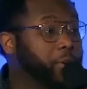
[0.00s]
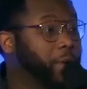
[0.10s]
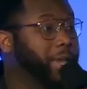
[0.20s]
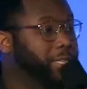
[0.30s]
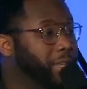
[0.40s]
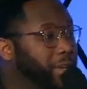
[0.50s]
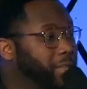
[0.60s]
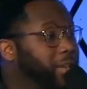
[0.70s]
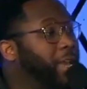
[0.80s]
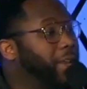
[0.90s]
Christ
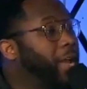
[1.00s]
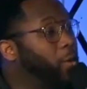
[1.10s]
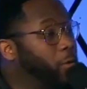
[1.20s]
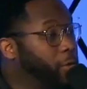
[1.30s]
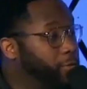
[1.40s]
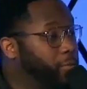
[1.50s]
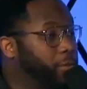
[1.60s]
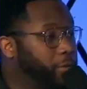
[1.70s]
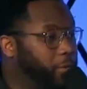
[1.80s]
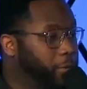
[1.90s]
that I'd got a word from the
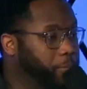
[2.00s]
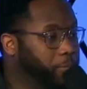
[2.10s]
Lord.